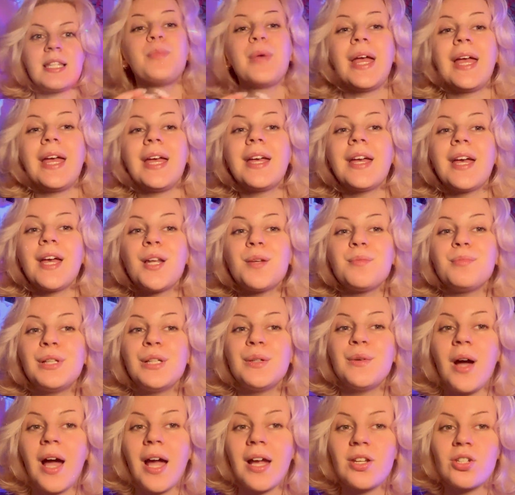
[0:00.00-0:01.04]
pink and blue
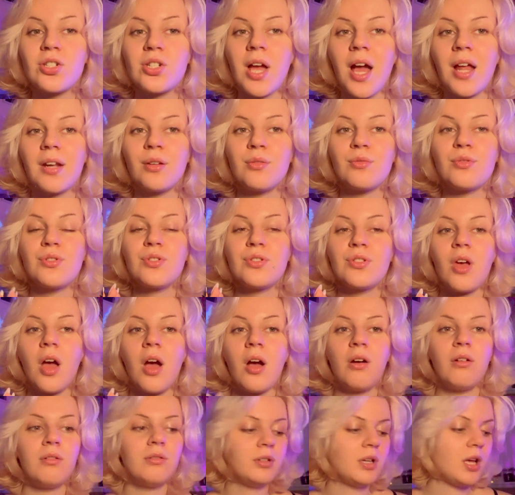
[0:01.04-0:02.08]
eyeshadow.
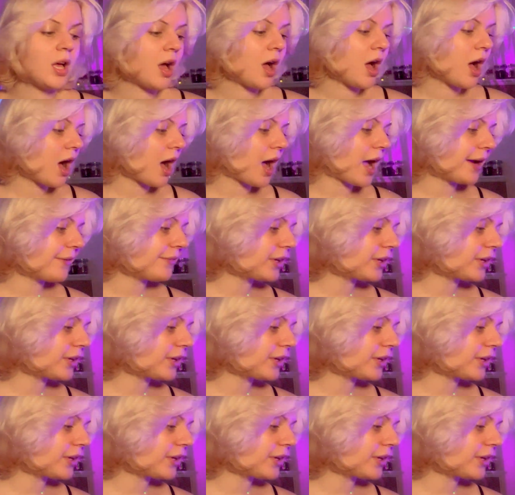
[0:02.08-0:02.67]
So I have a